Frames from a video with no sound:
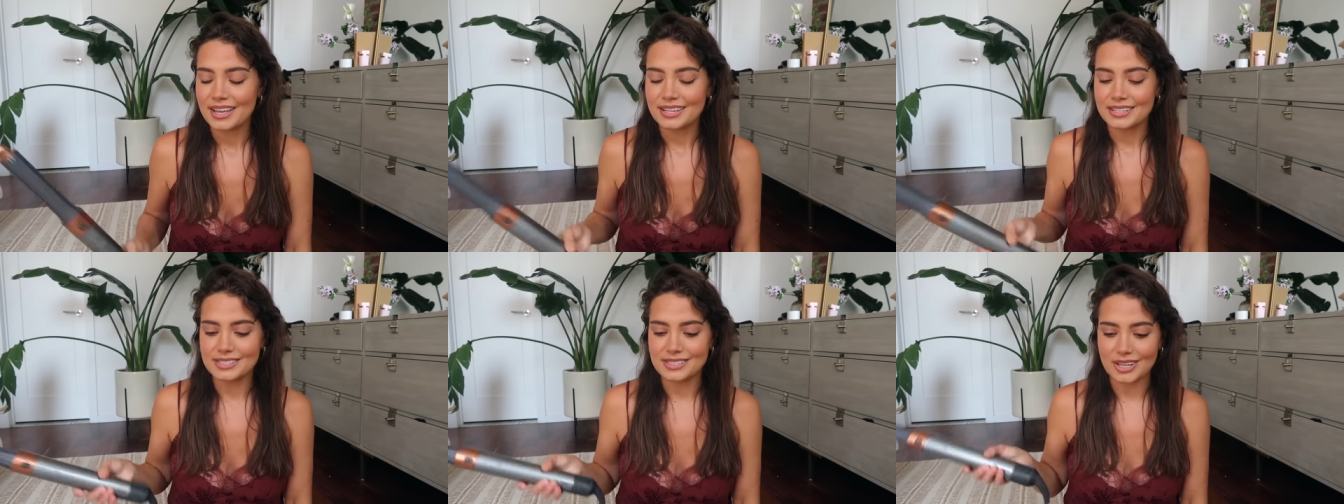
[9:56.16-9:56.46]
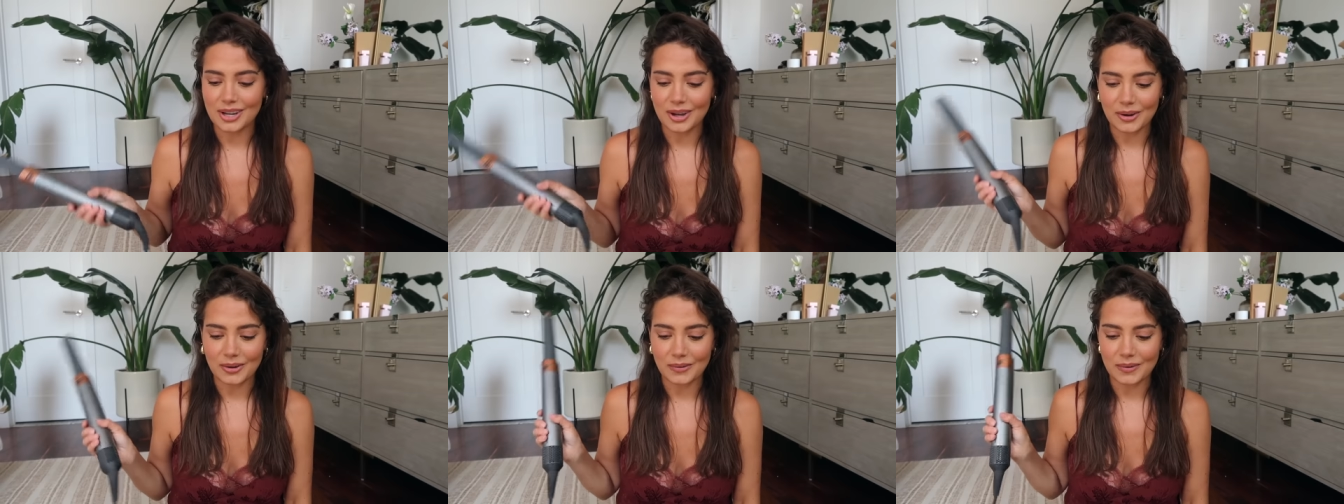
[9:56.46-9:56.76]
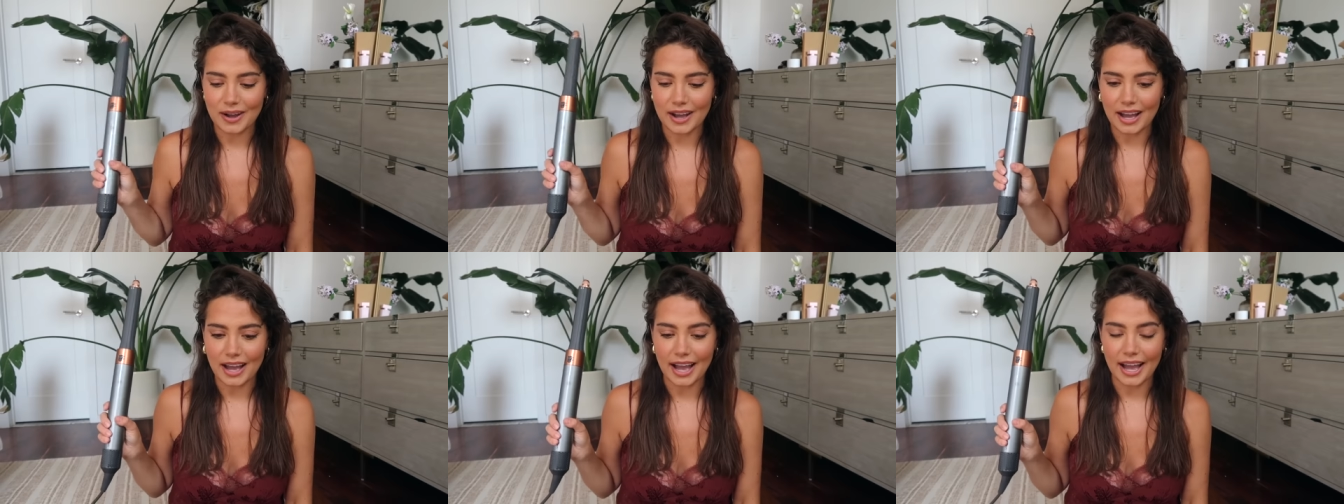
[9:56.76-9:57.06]

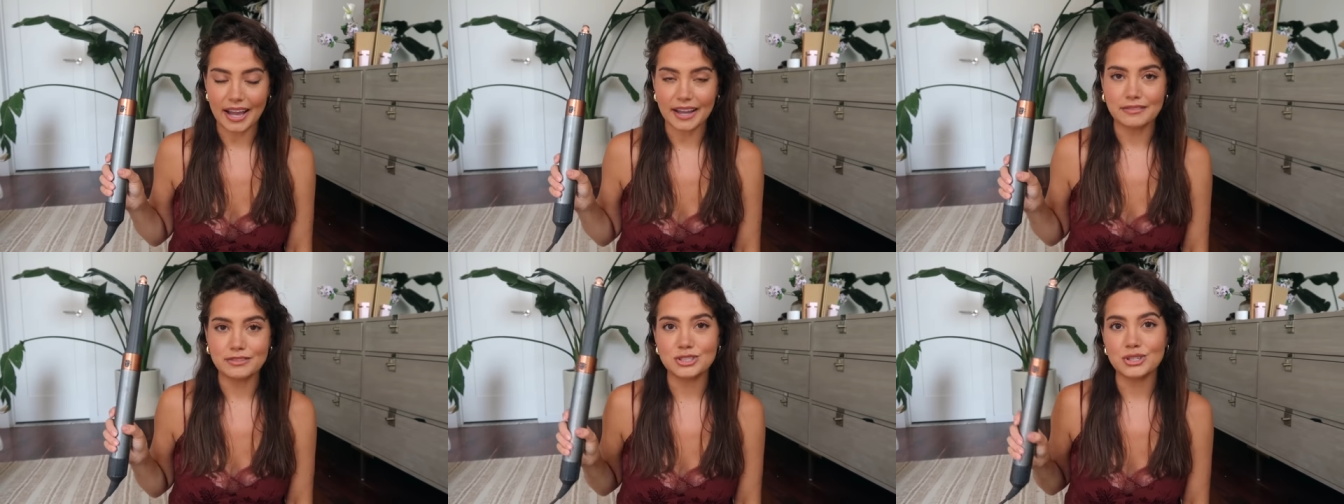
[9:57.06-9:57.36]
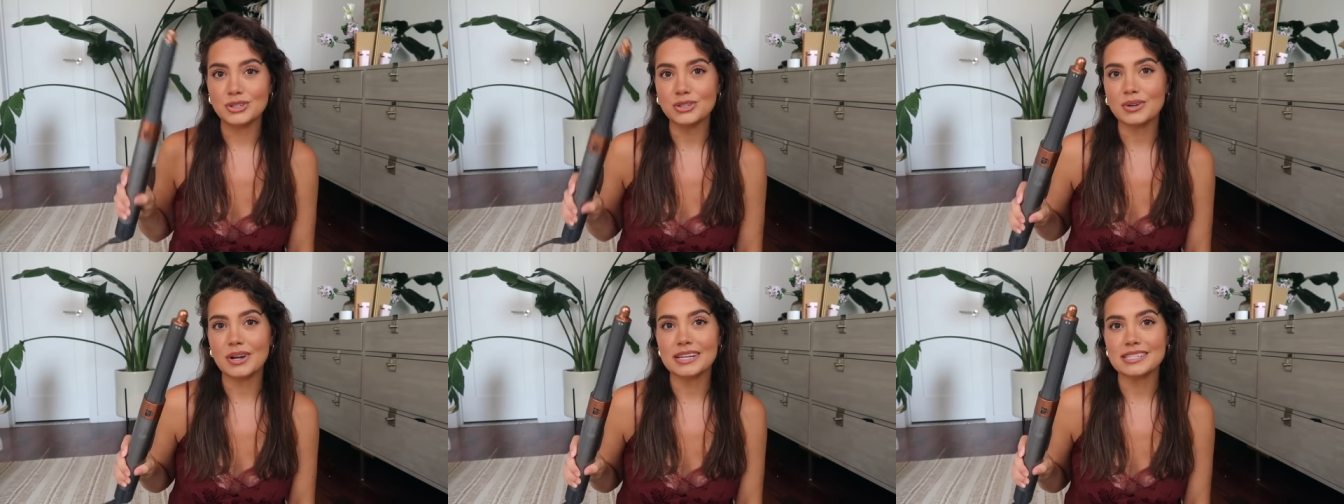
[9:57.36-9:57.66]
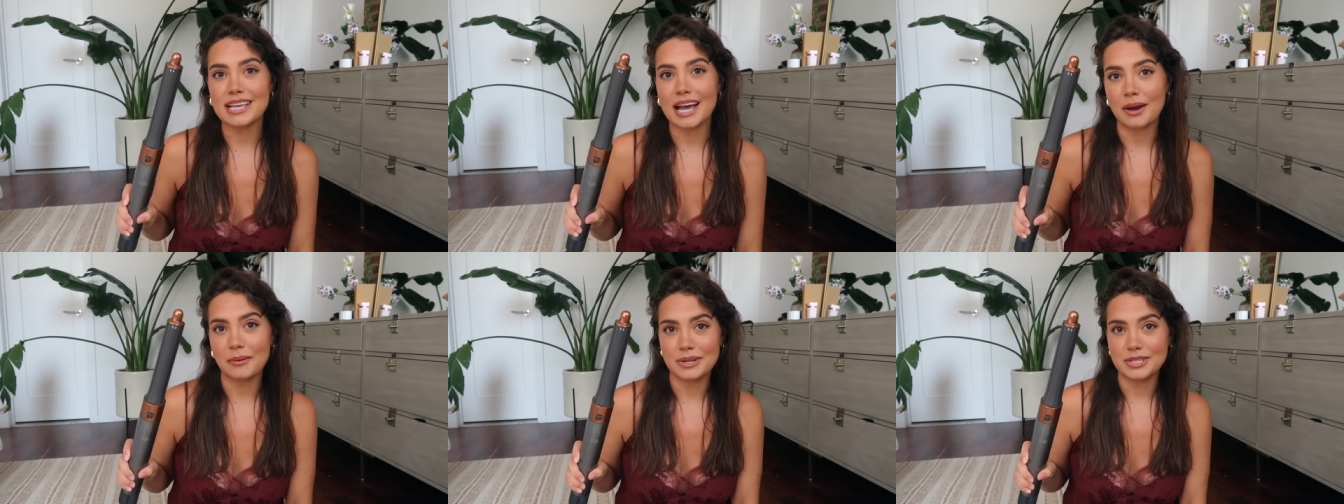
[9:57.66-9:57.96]
So I've shown you
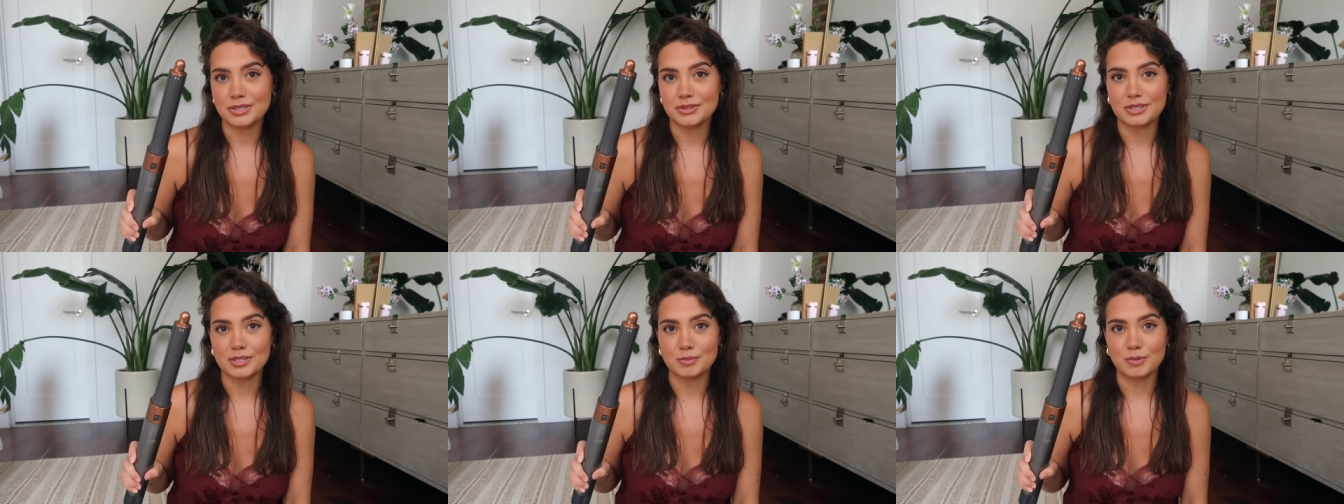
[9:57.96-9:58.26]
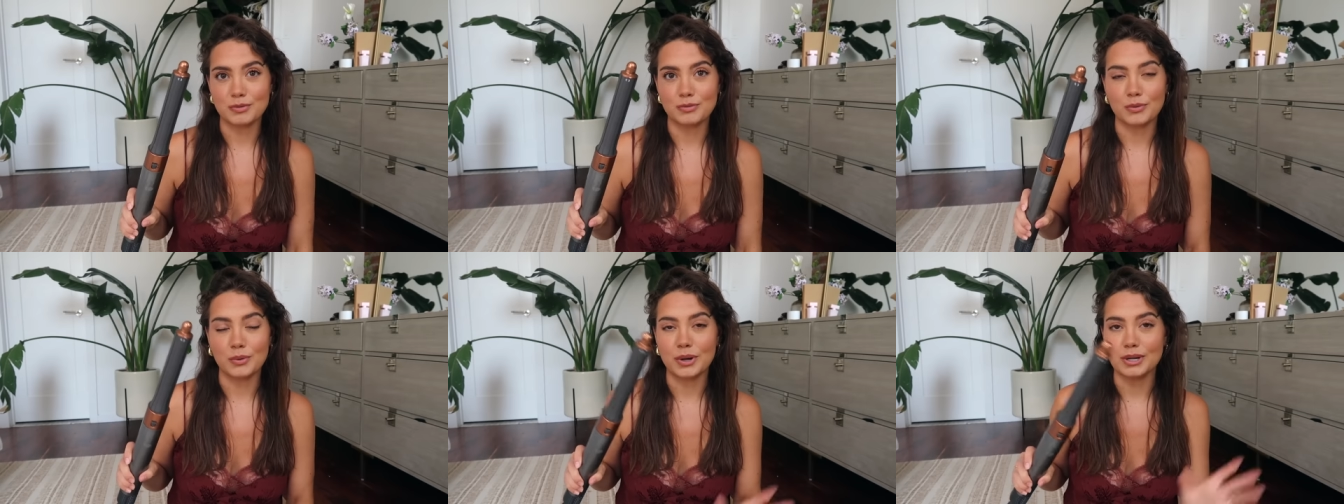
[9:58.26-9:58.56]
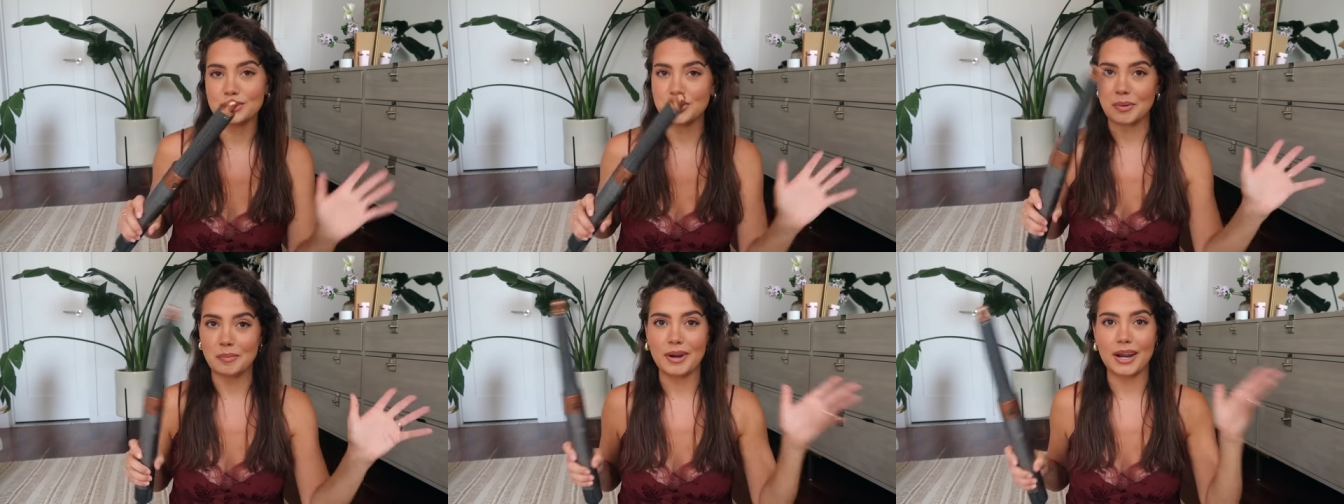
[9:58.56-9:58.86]
guys how I do this
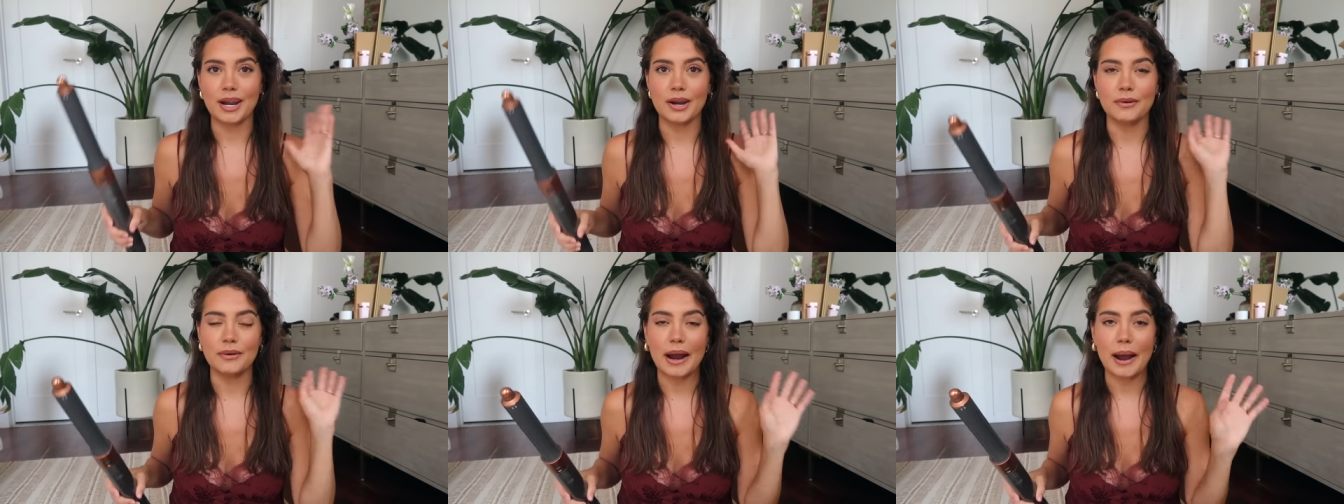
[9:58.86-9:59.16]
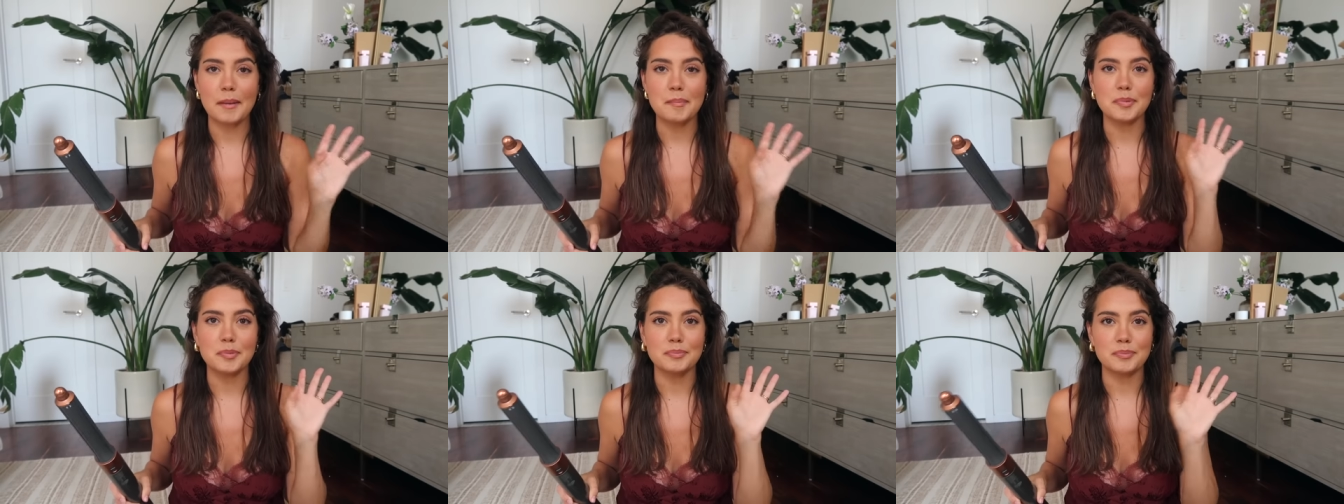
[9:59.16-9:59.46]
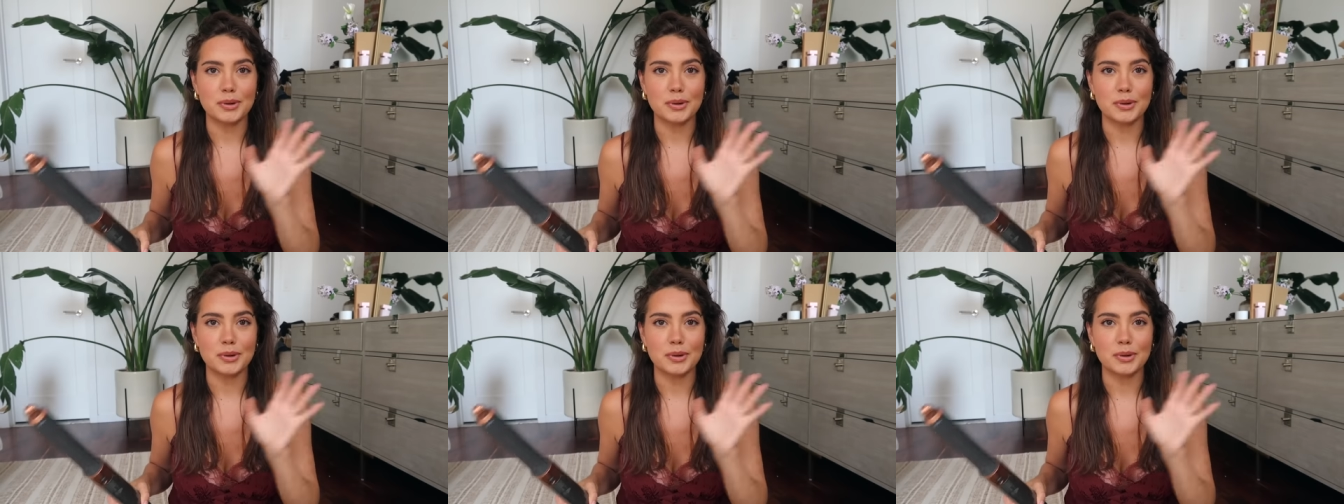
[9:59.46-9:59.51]
before so I'm gonna air wrap